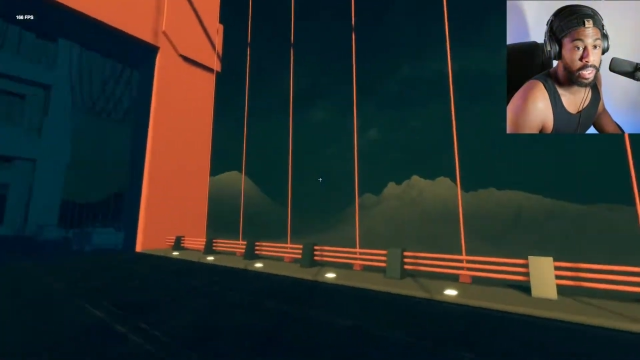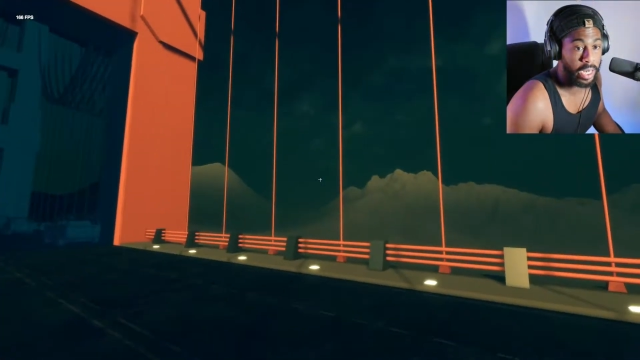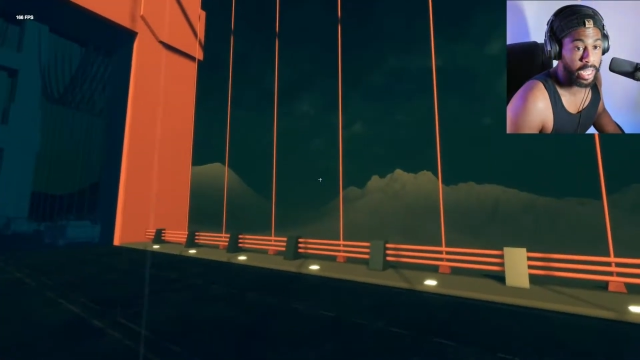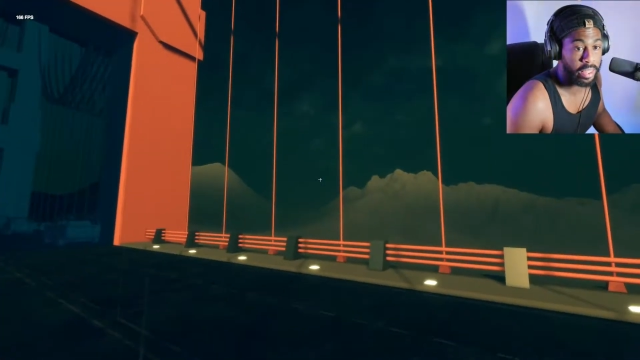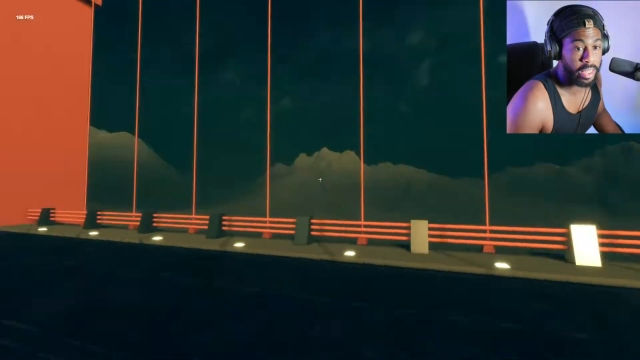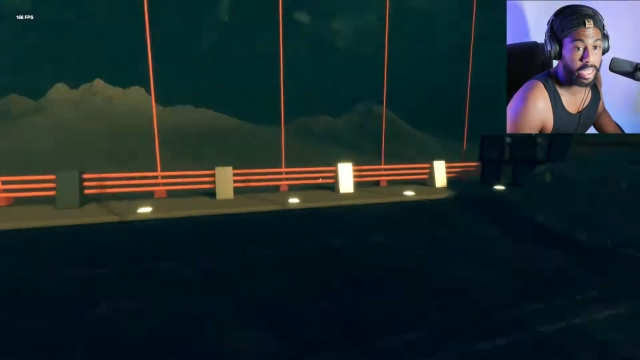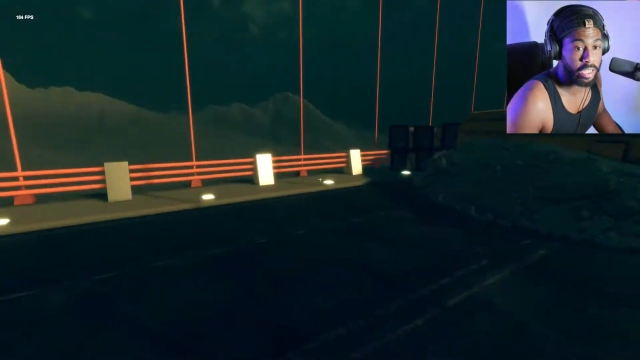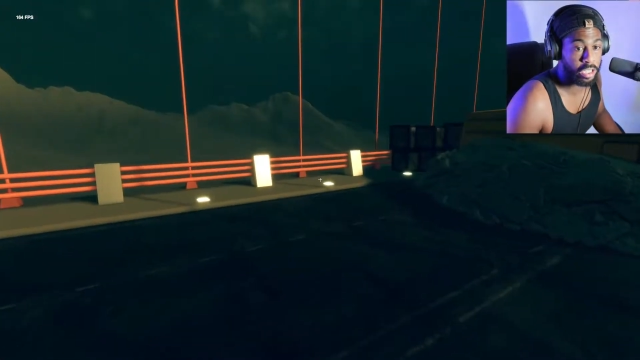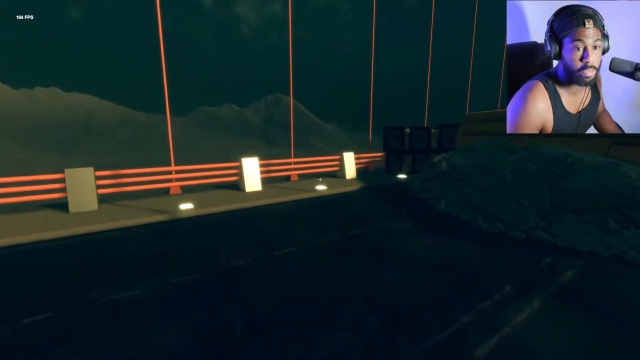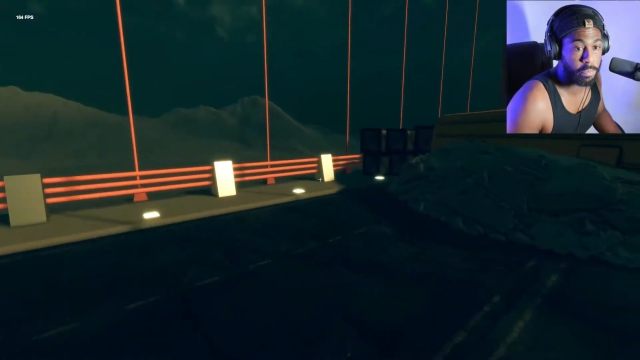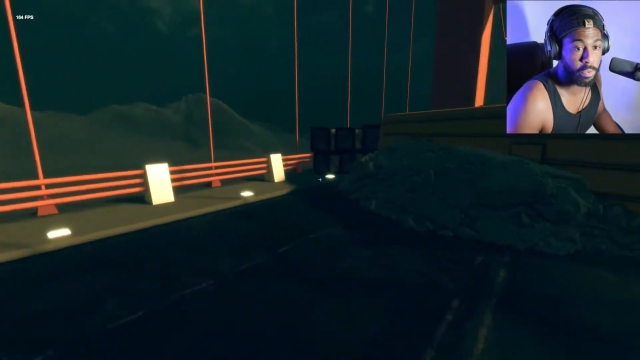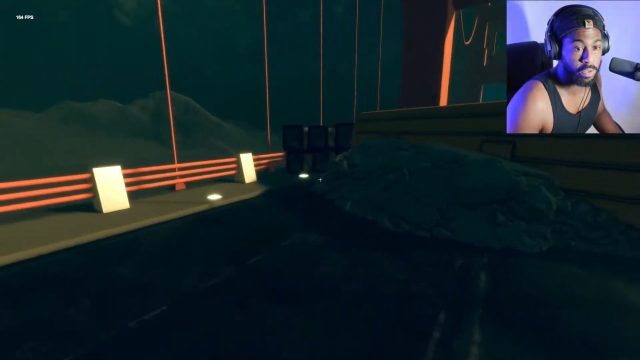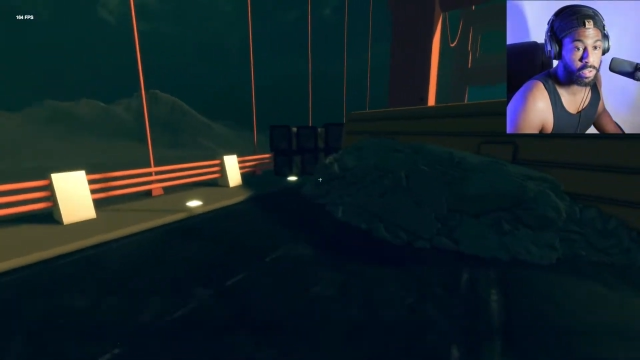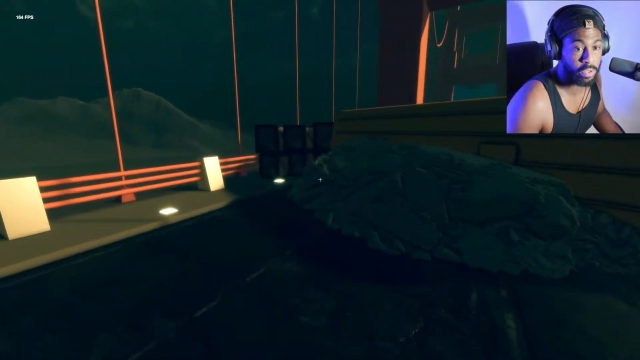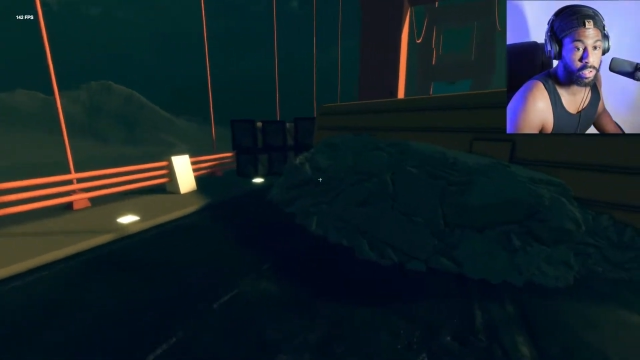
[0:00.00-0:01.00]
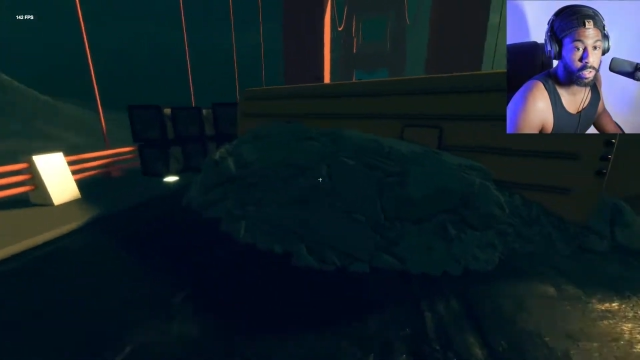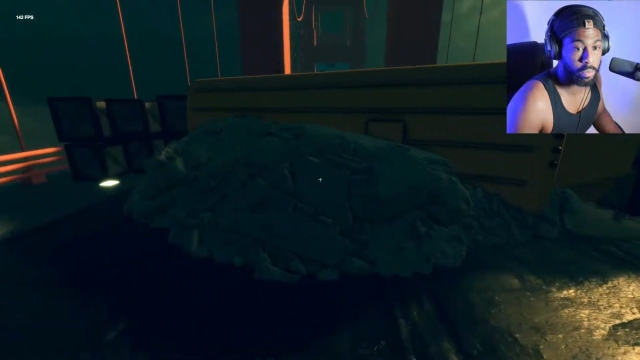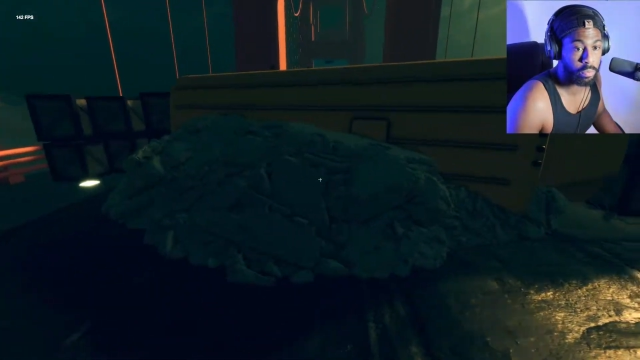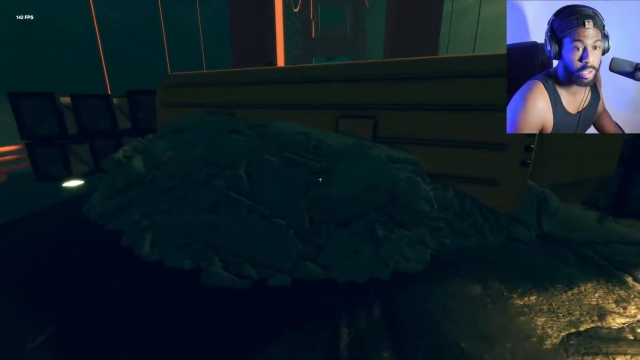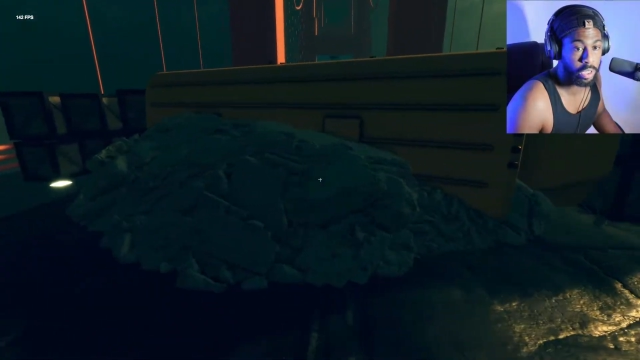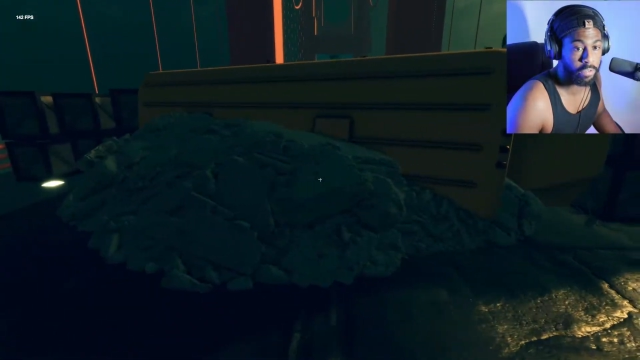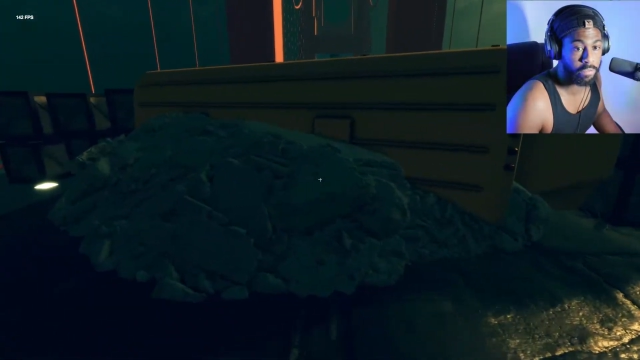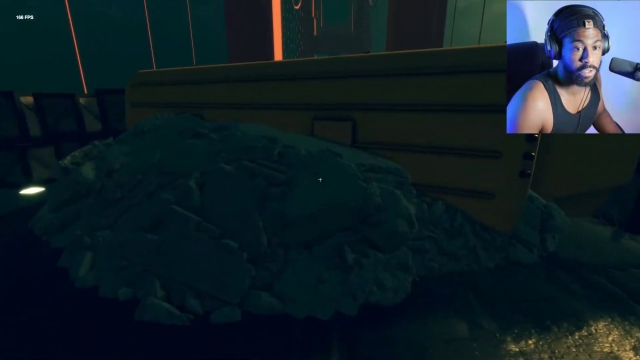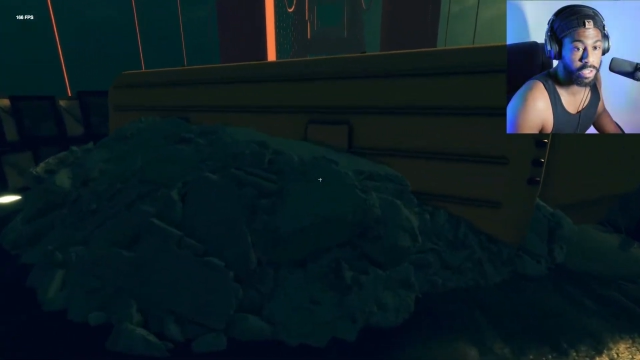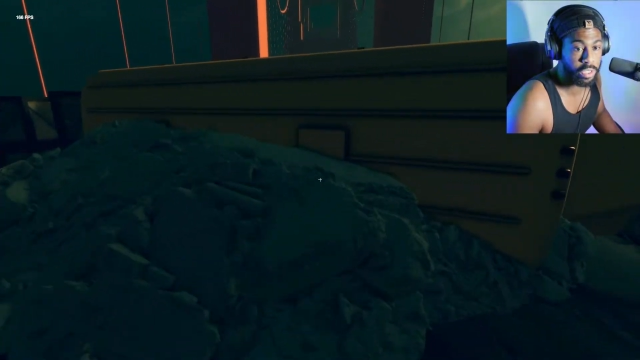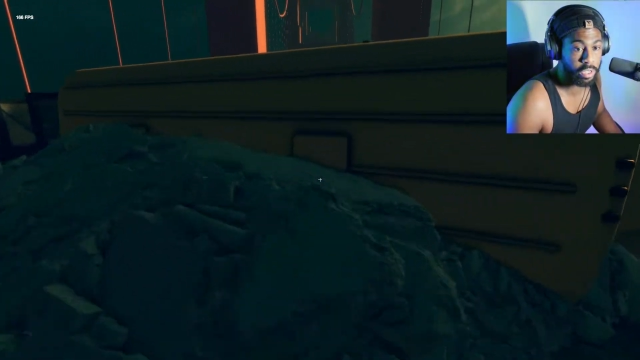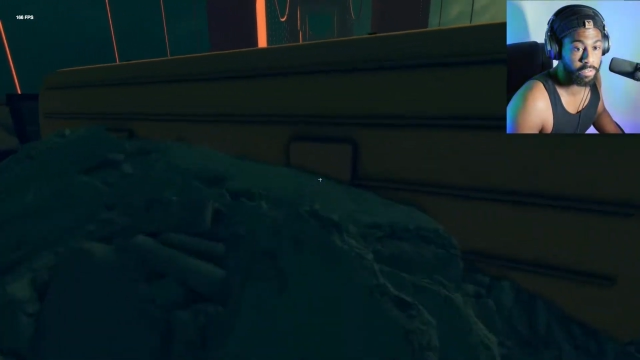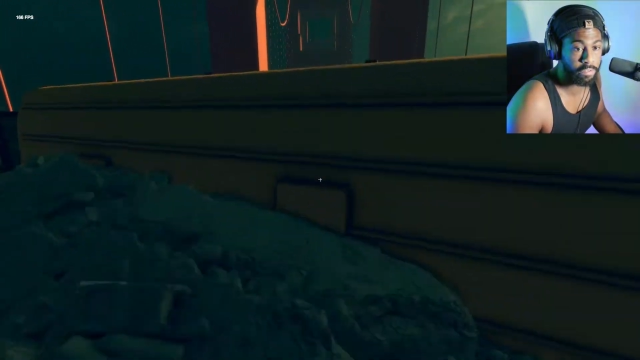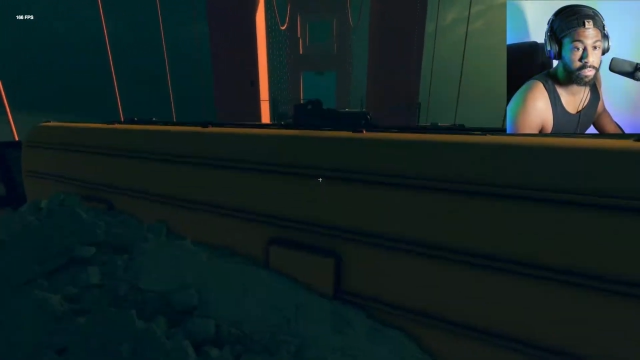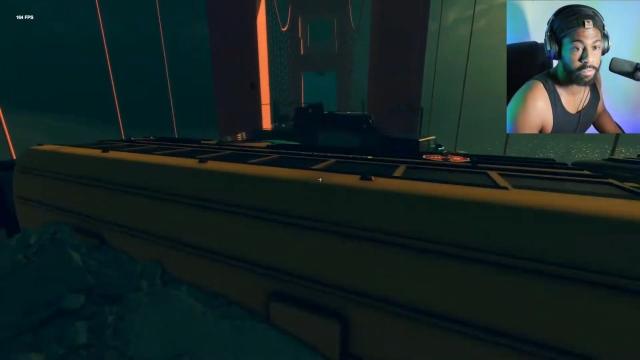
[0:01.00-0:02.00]
I think you're supposed to go looking for
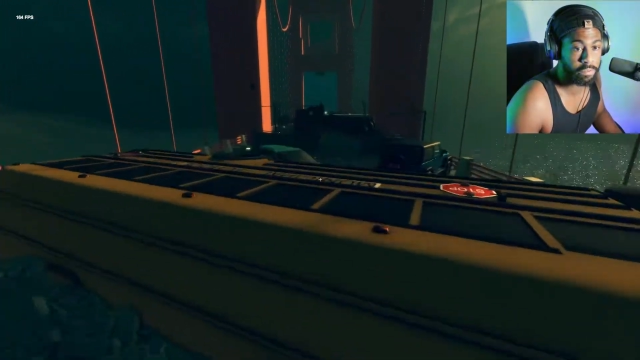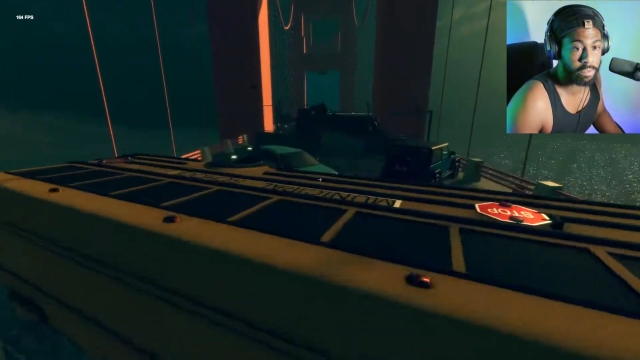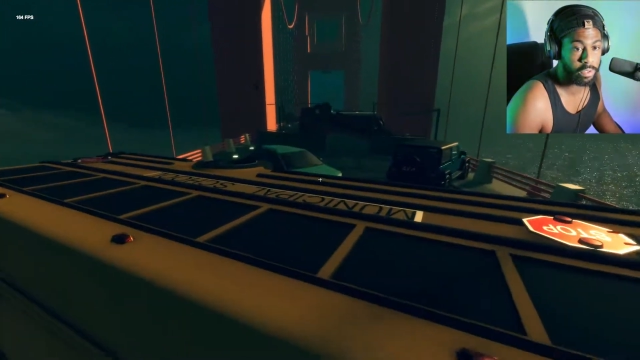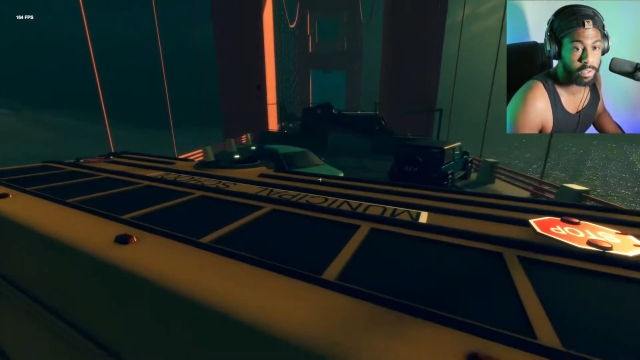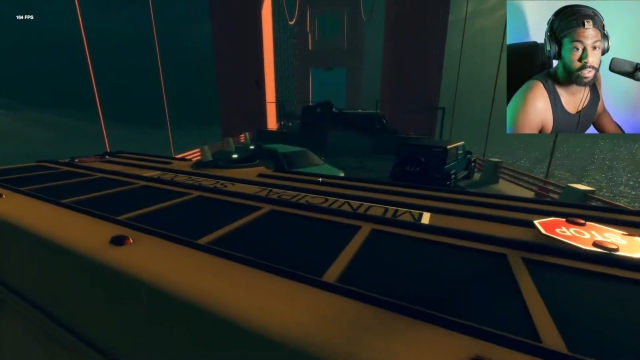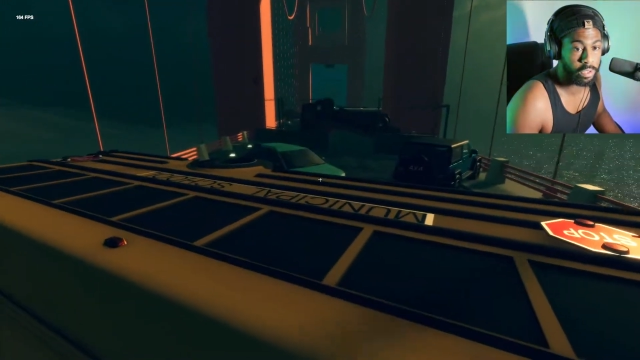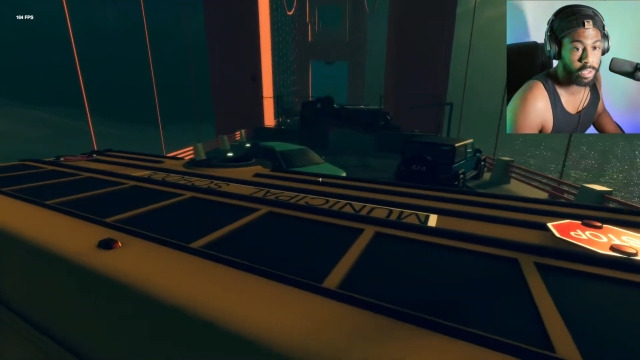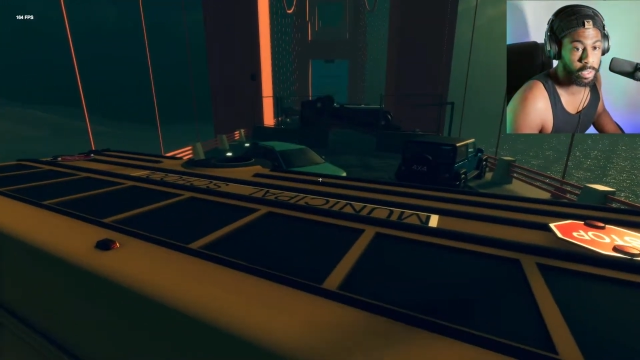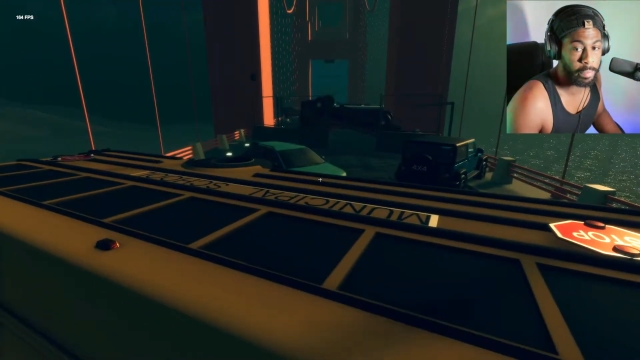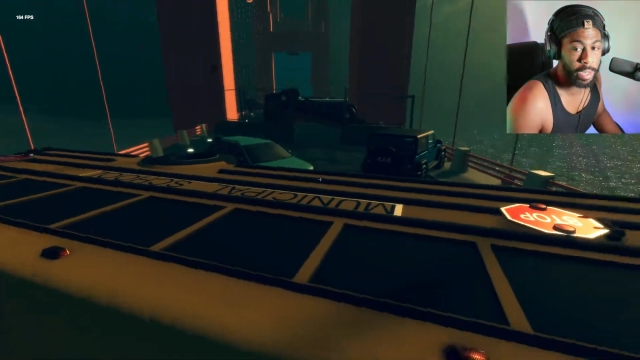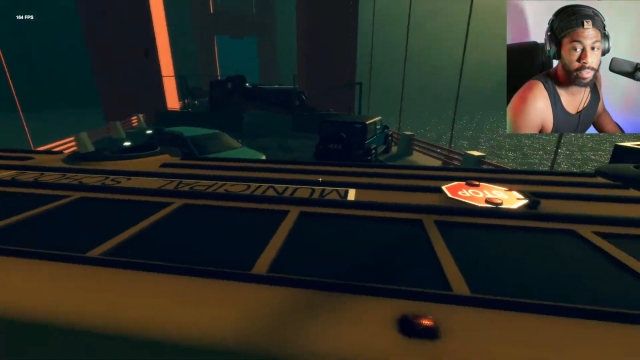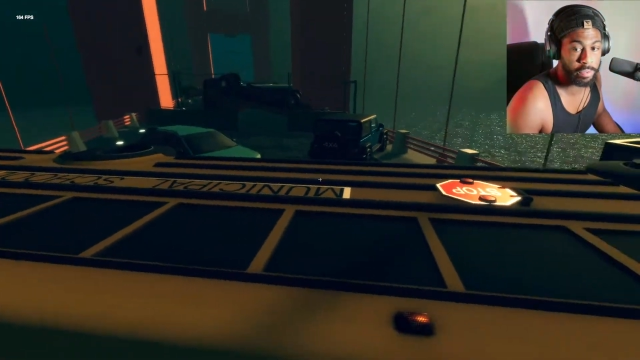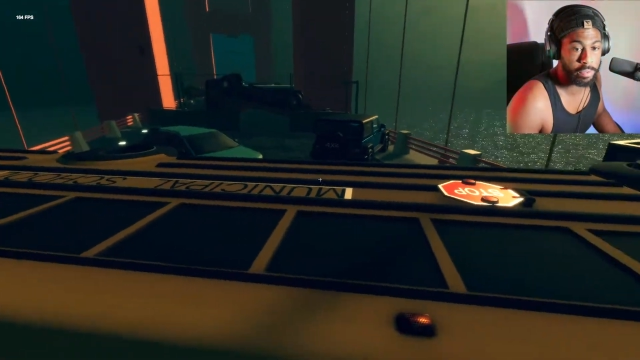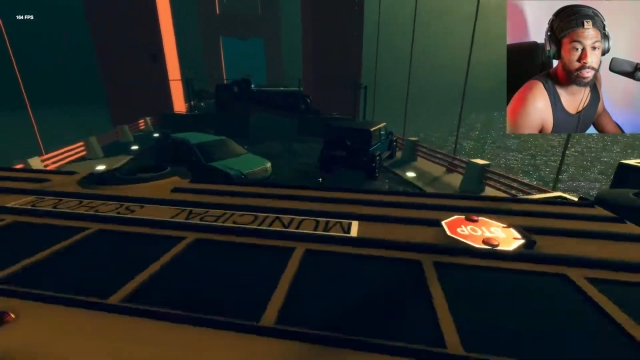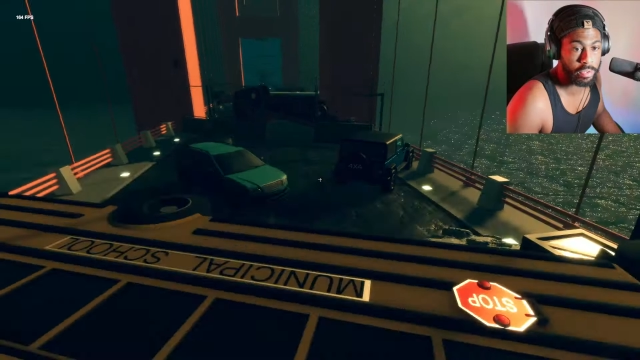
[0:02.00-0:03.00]
stuff about,